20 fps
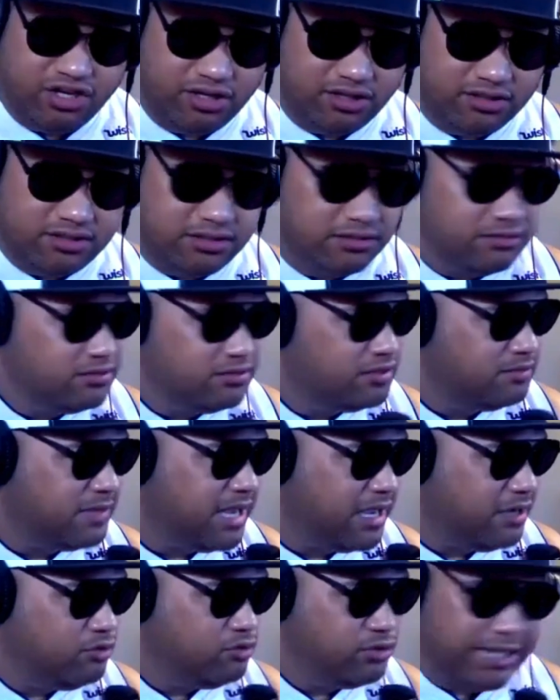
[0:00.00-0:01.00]
to
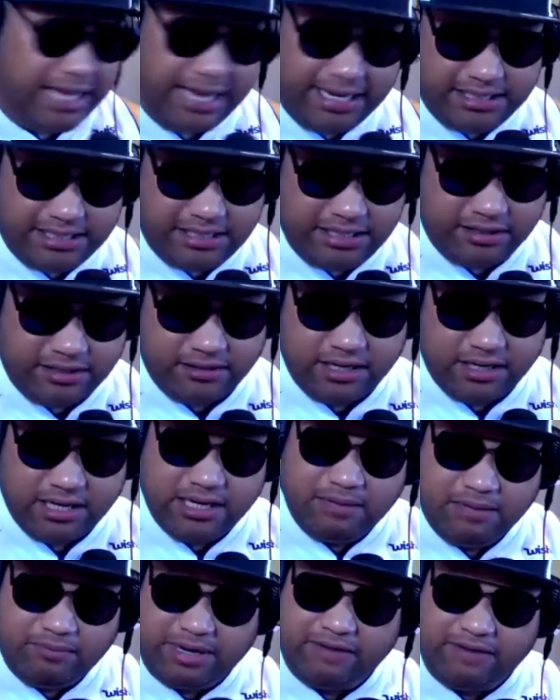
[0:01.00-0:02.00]
my Uce Ace here,
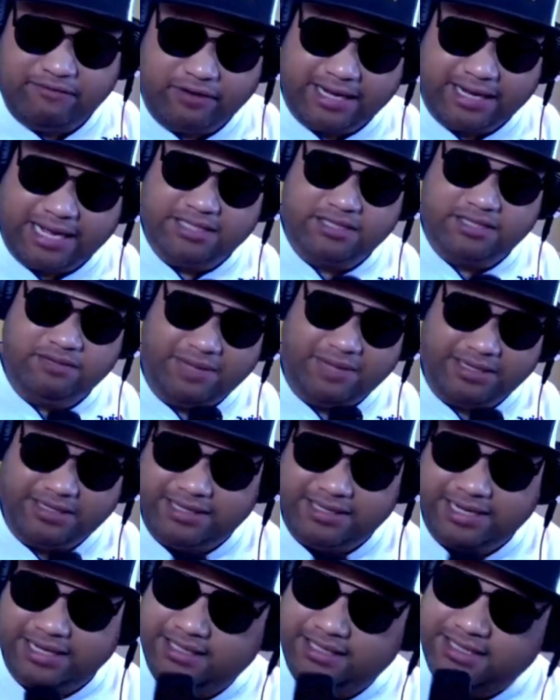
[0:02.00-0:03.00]
but I forgot to mention that to